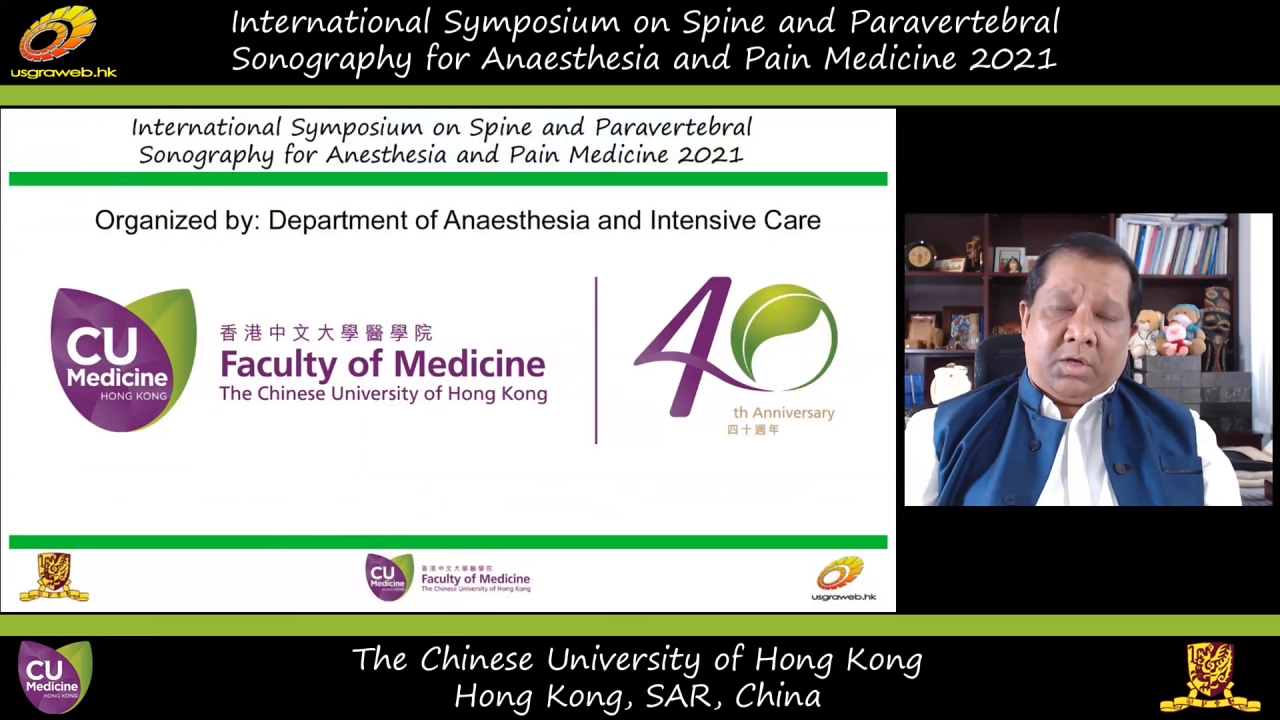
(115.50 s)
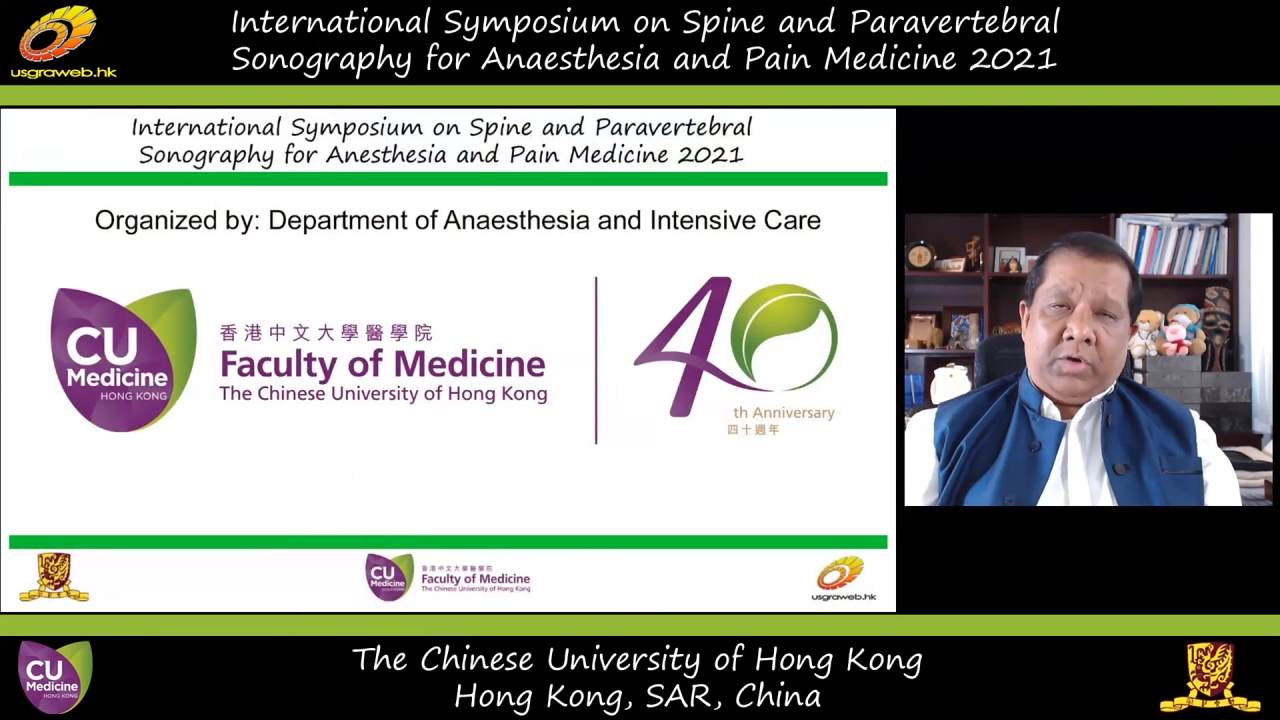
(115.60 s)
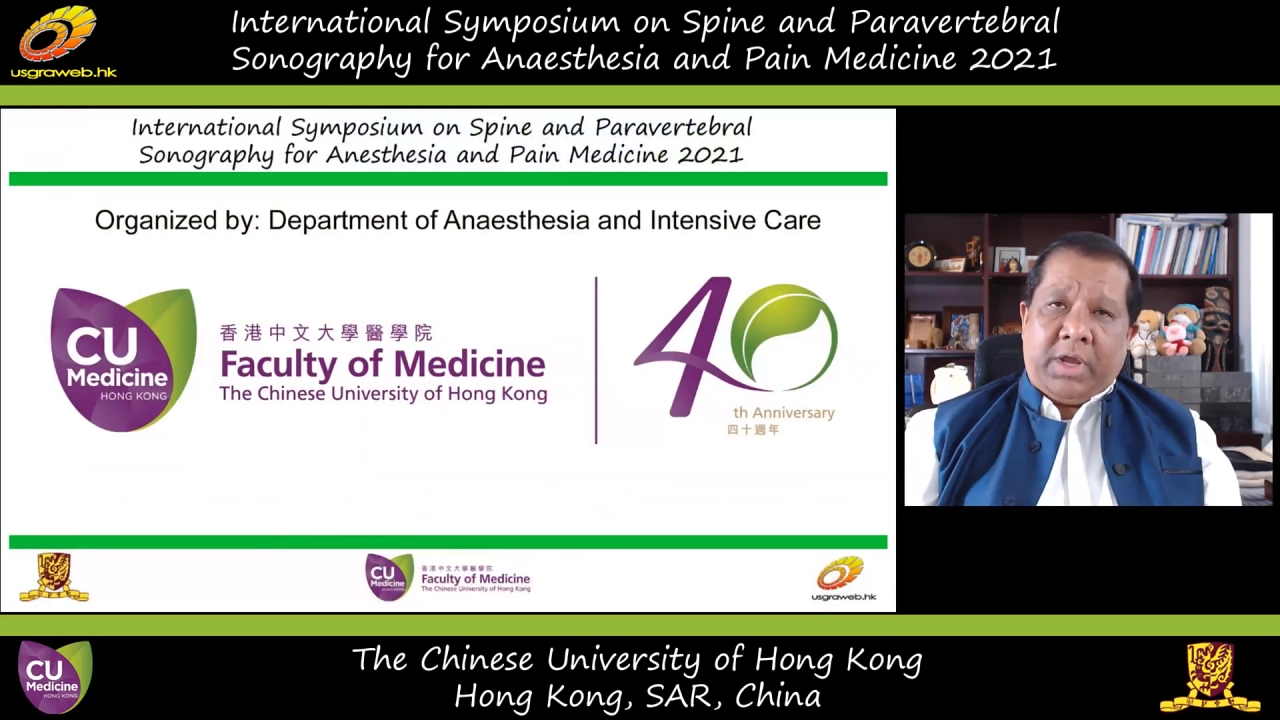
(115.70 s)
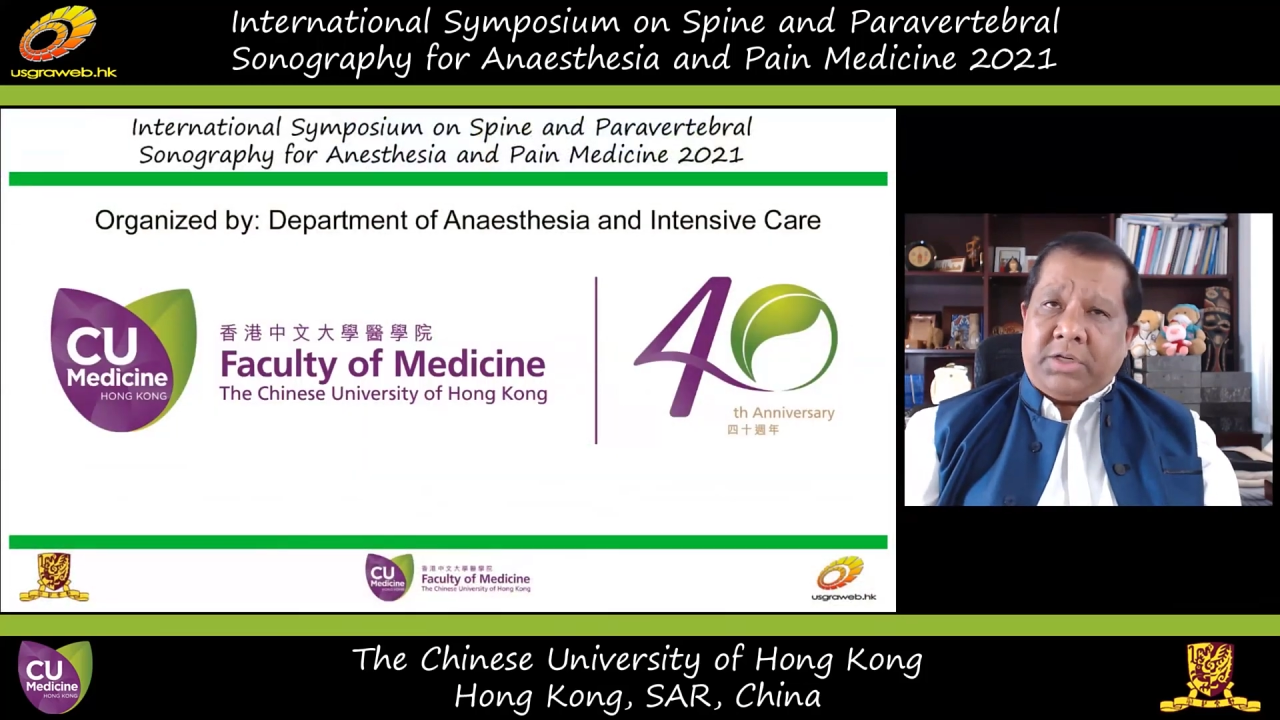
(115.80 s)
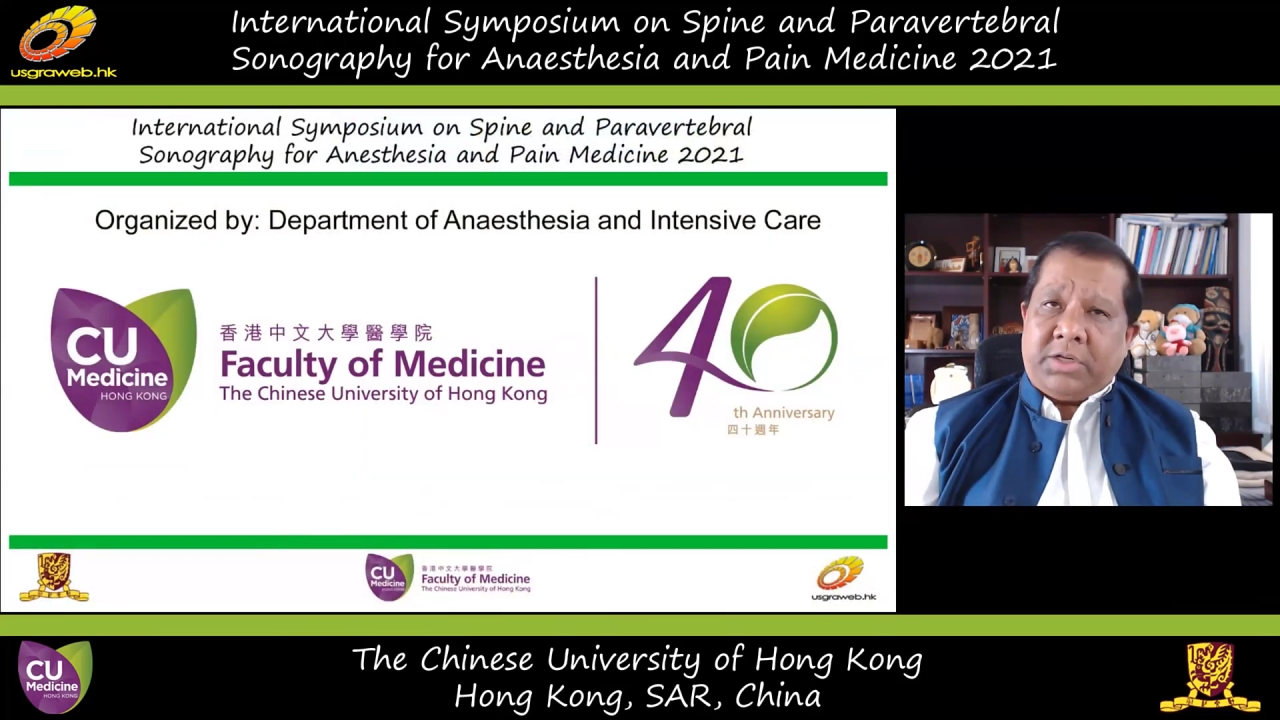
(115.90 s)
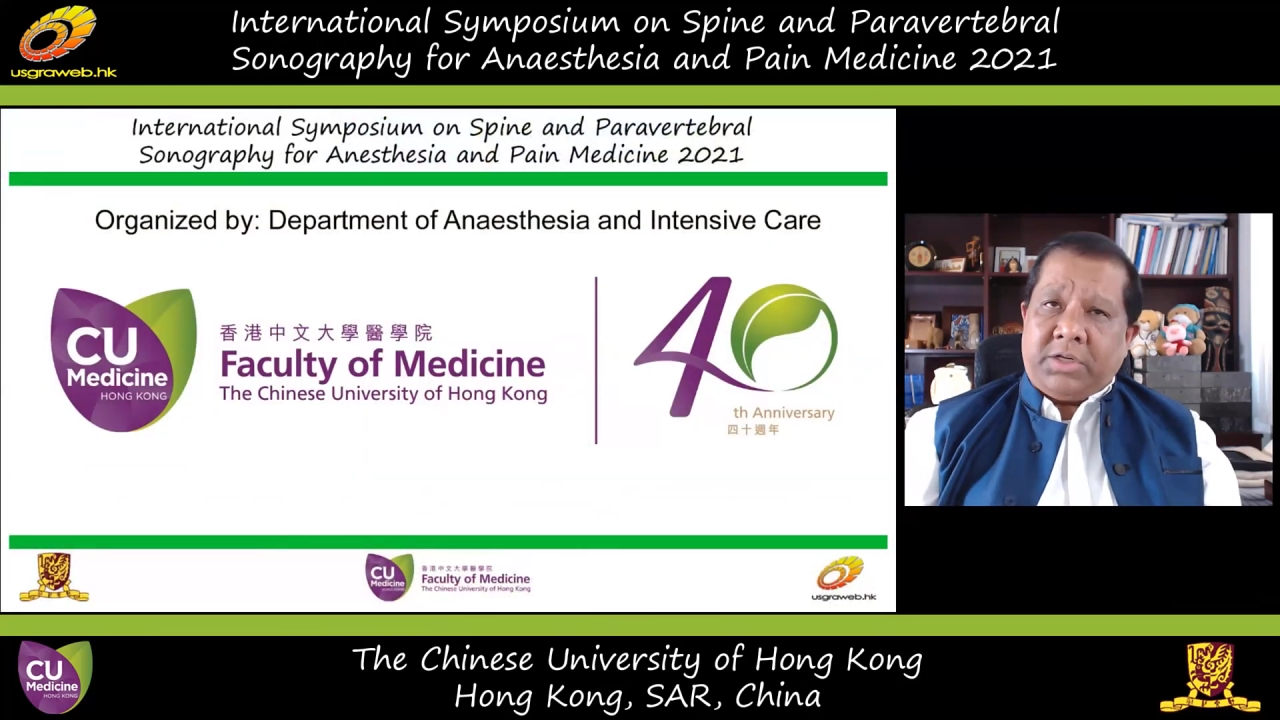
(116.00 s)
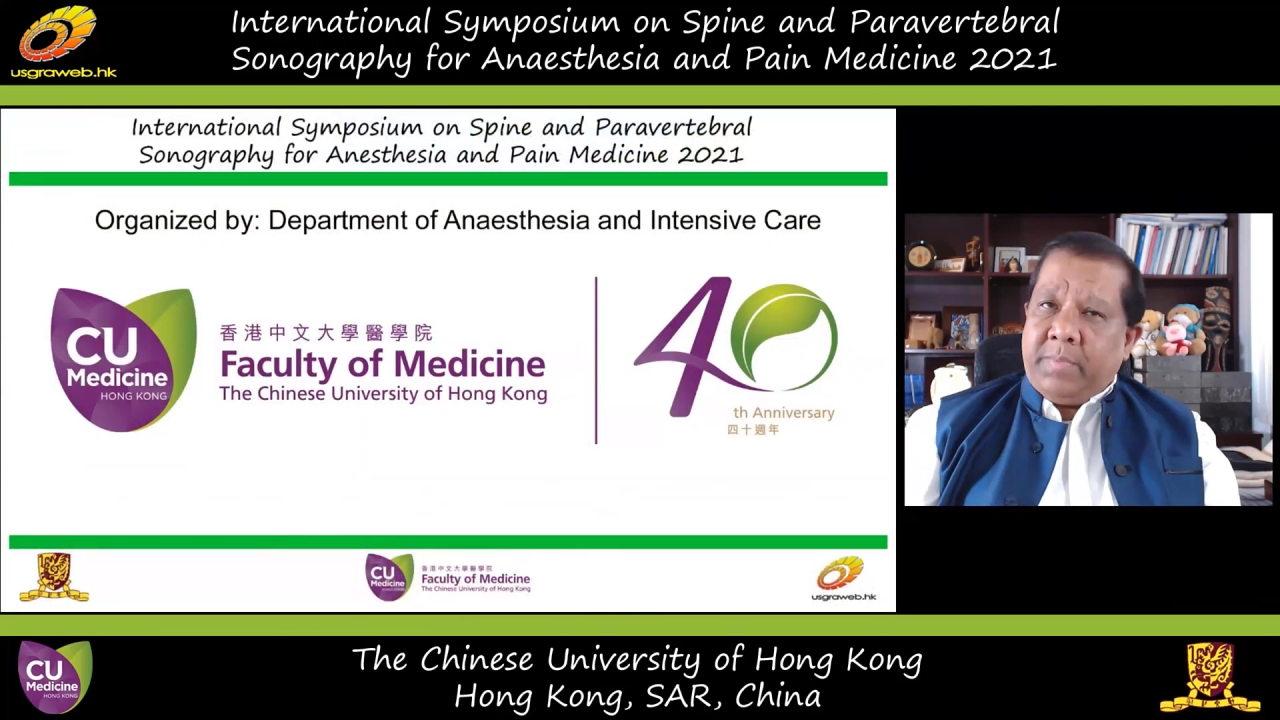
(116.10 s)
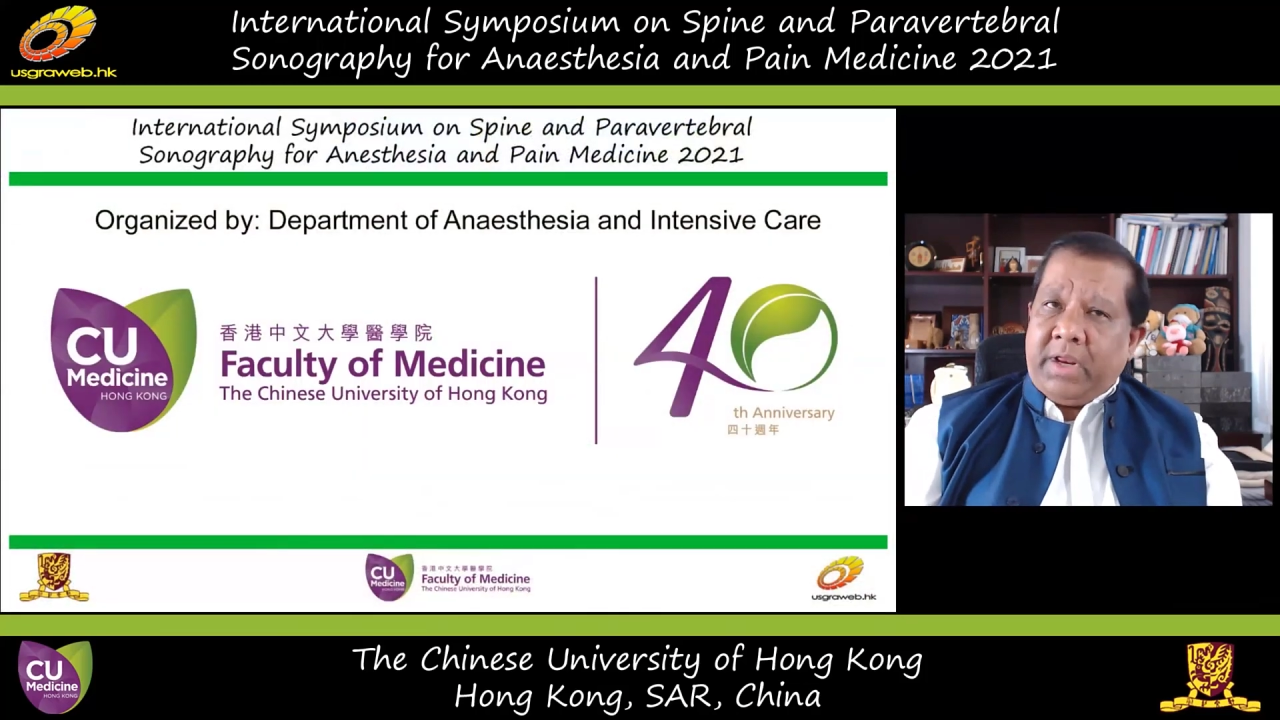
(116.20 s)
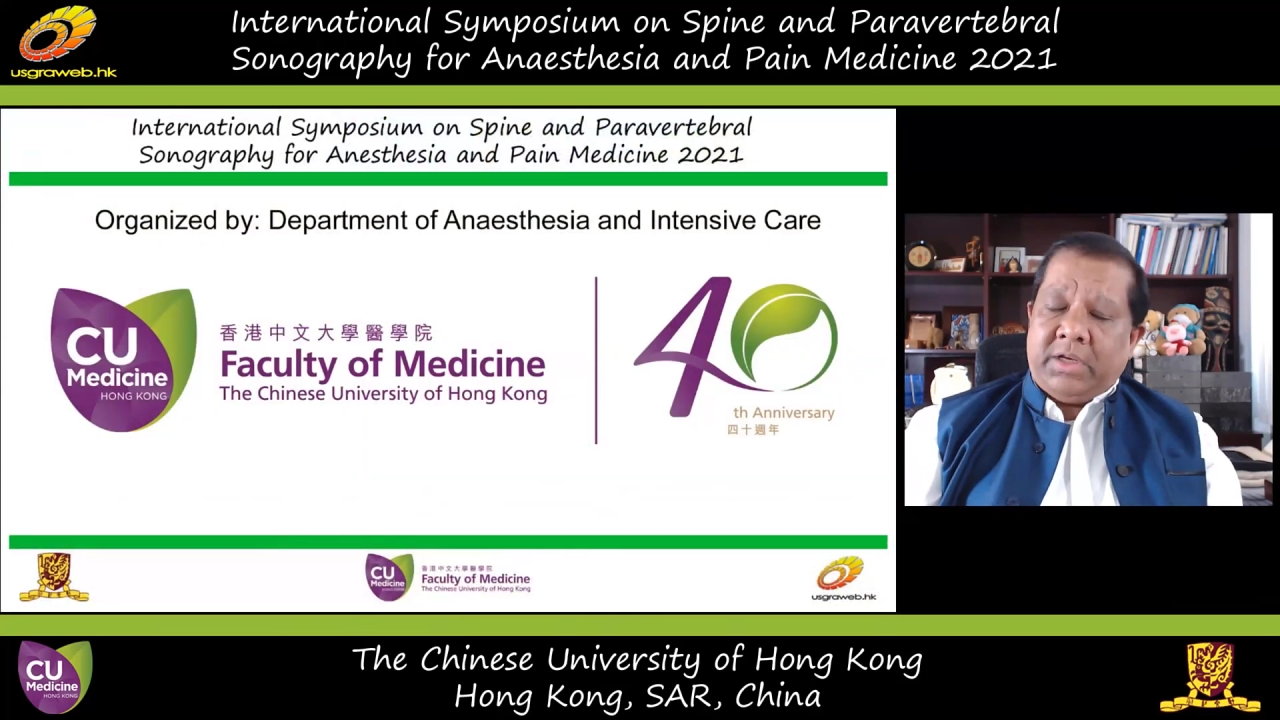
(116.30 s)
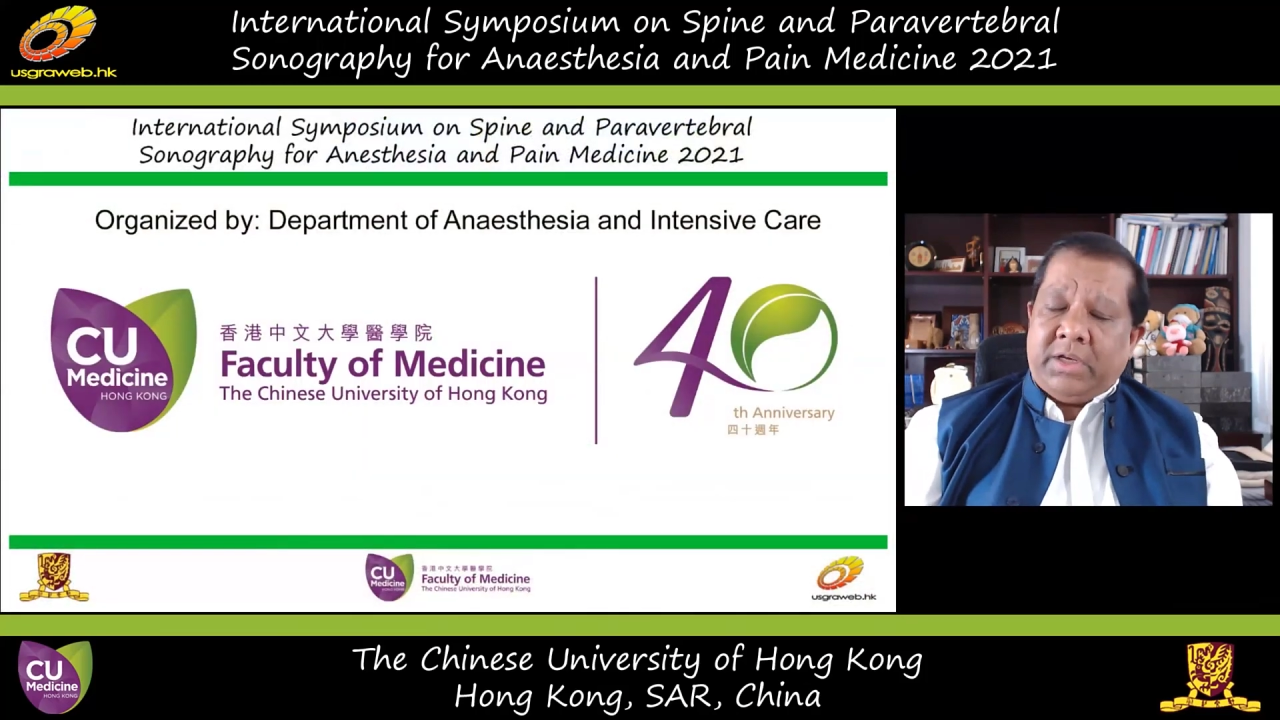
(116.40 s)
Today's
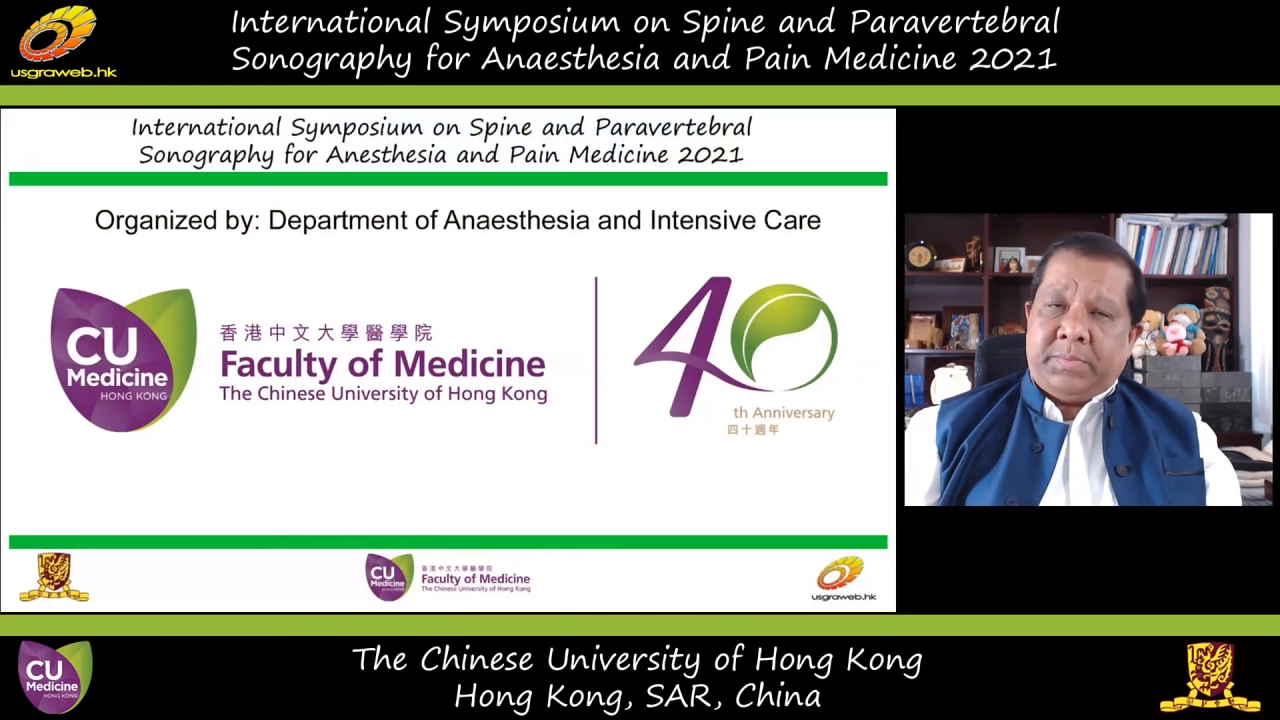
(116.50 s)
meeting is